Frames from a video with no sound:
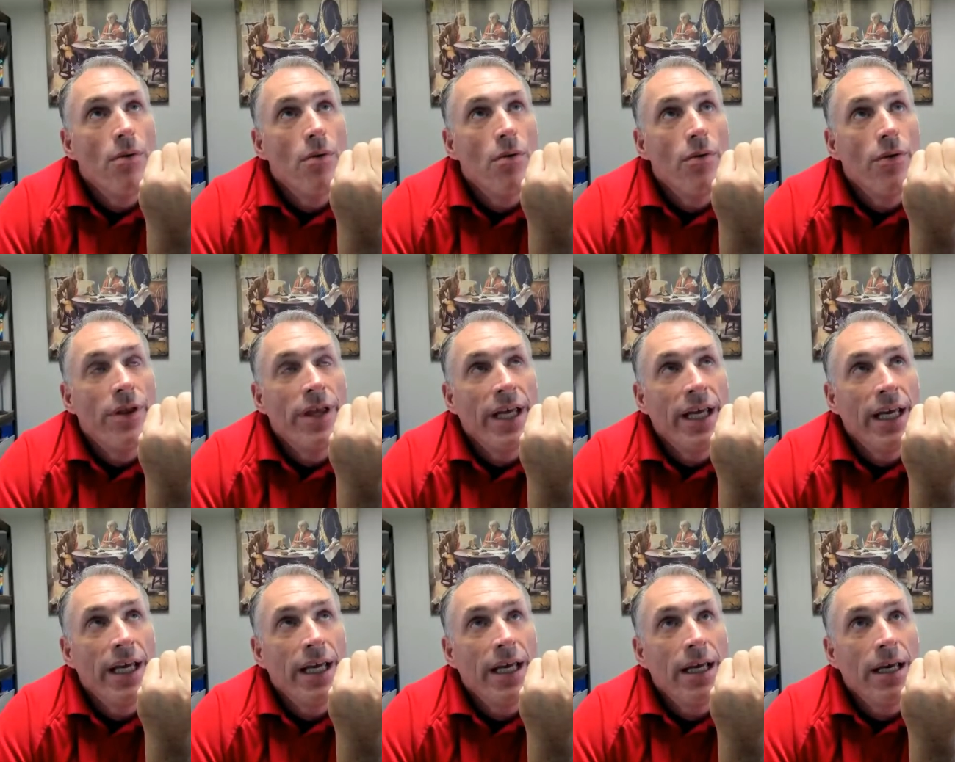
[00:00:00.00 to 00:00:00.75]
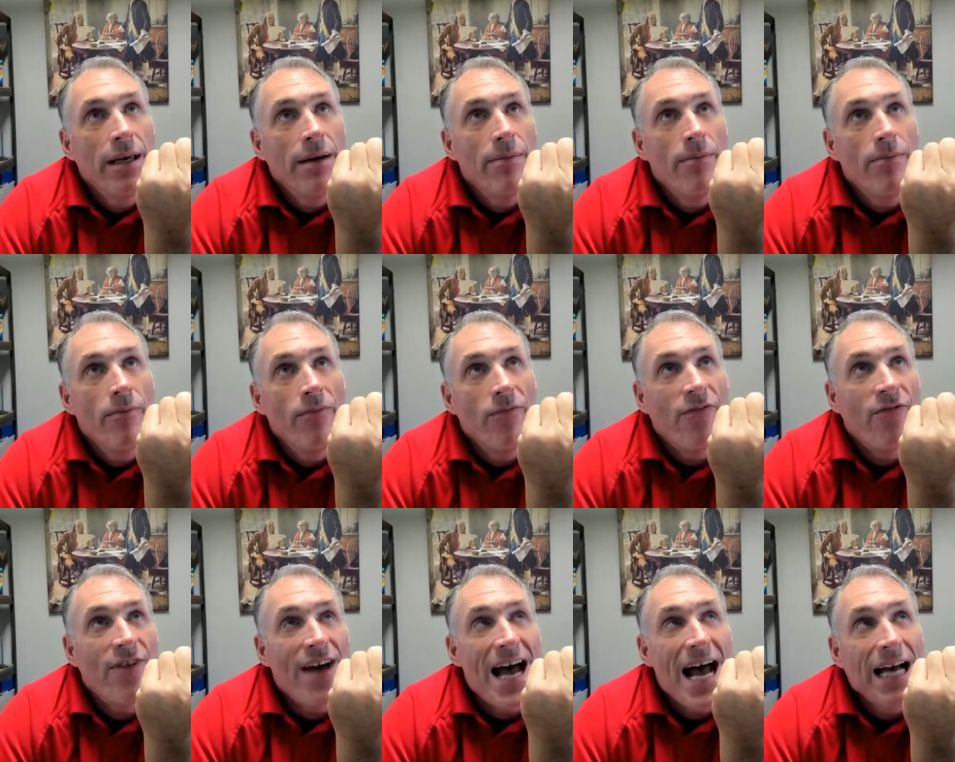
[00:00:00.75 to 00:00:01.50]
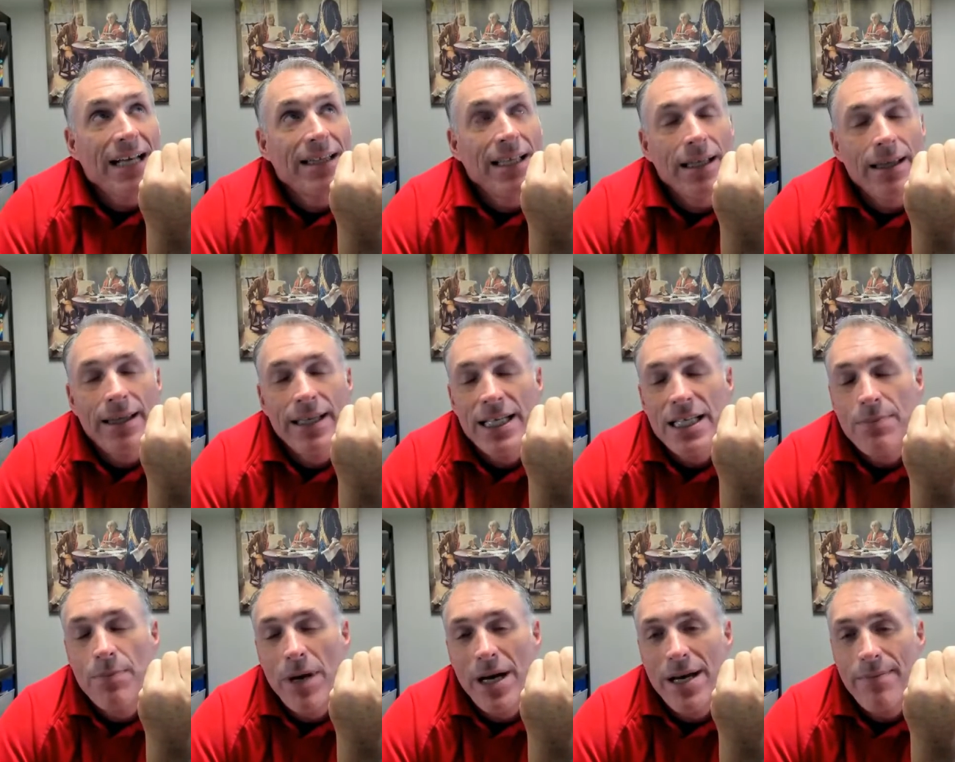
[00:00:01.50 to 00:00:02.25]
the fact that
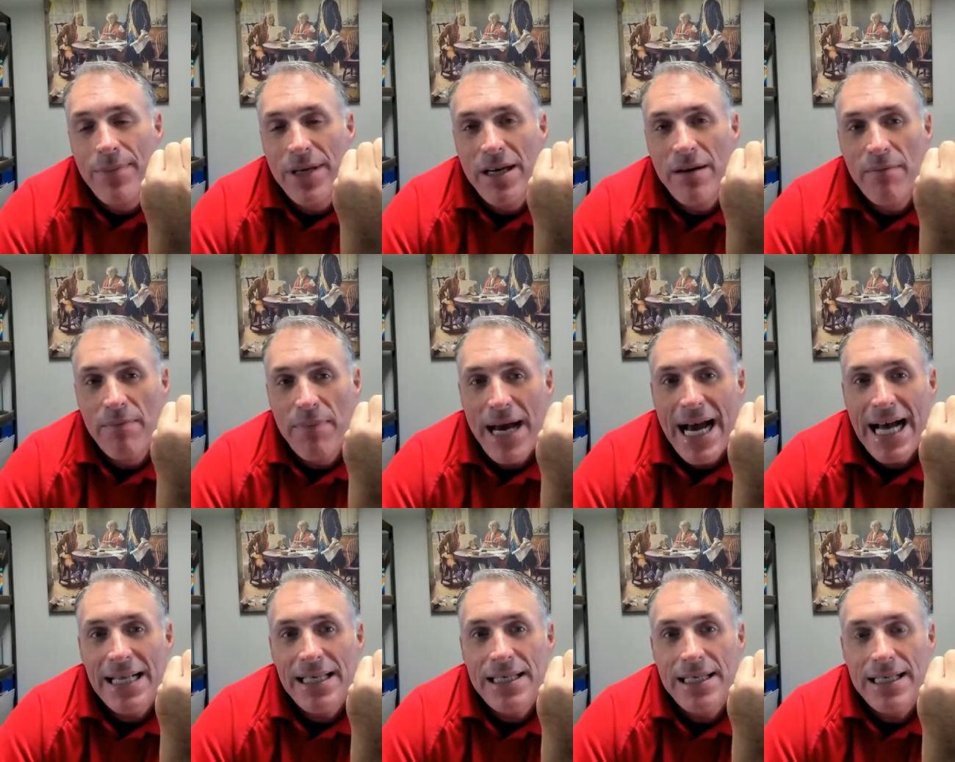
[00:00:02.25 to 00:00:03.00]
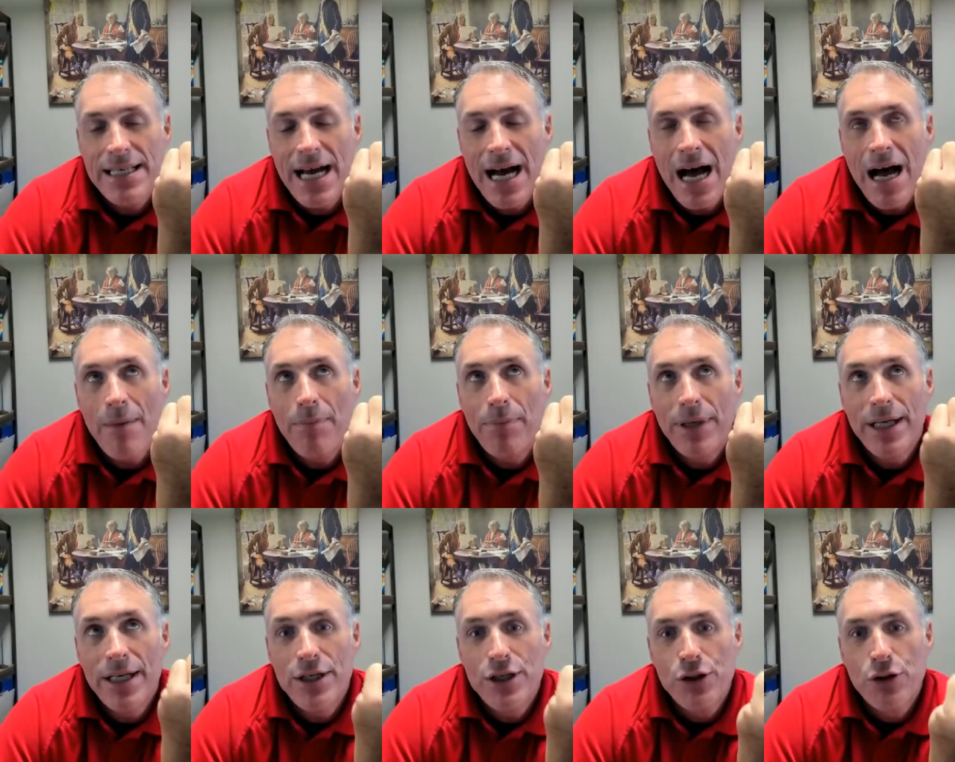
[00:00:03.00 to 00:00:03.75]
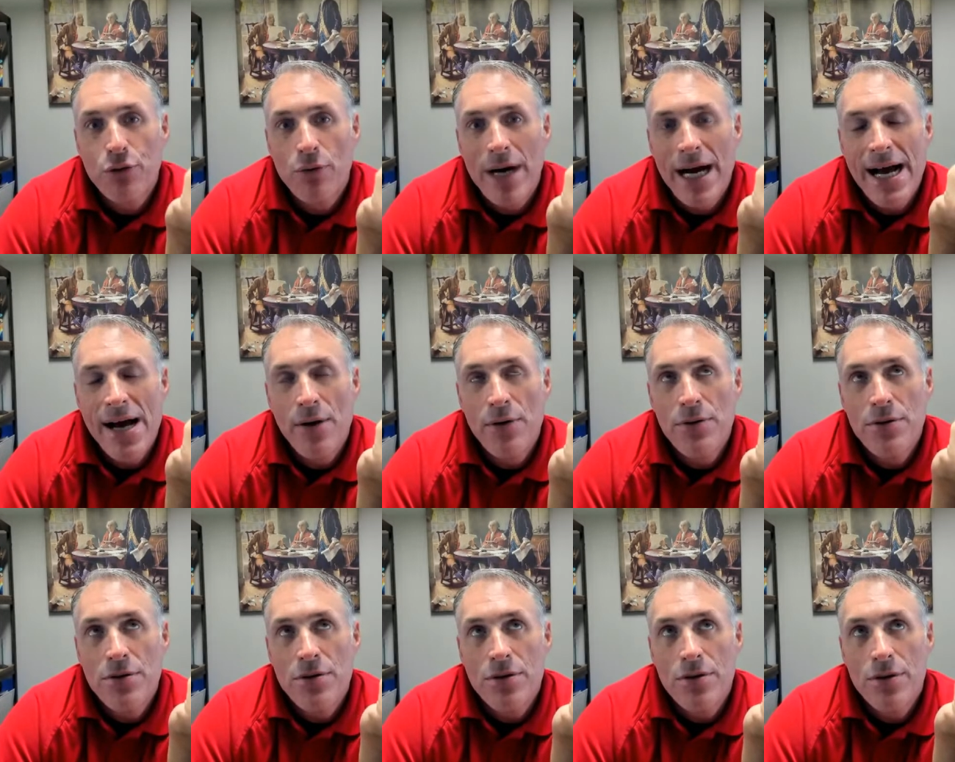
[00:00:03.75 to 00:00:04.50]
this might be a bad stop is
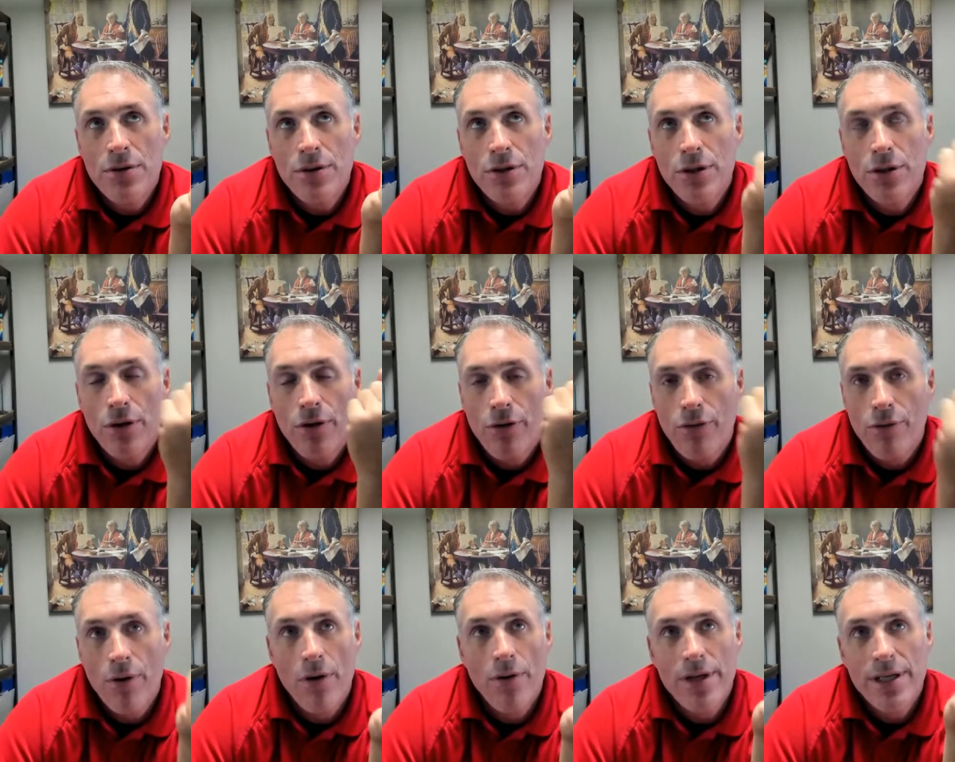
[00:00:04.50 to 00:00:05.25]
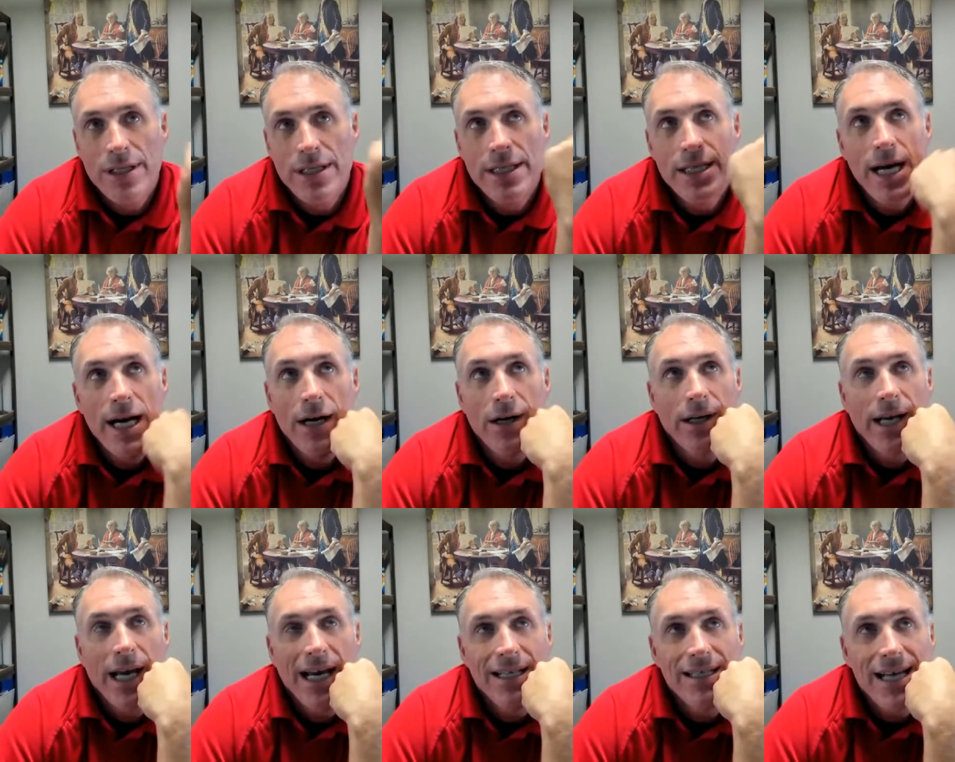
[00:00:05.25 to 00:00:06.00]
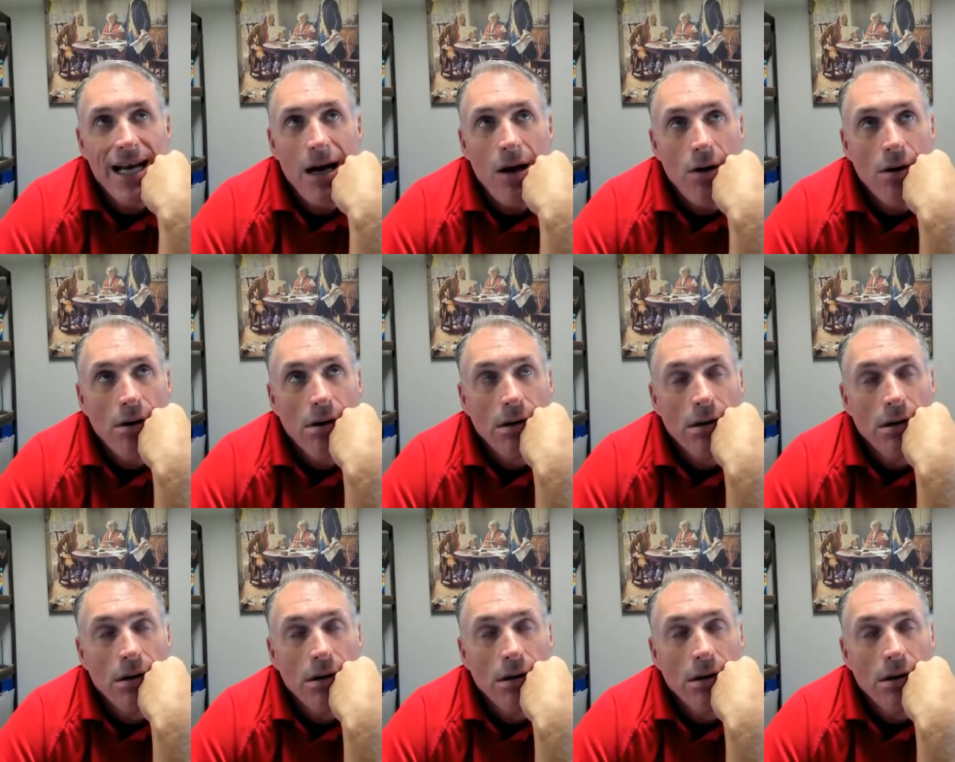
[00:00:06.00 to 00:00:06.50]
grounds to throw this entire case out?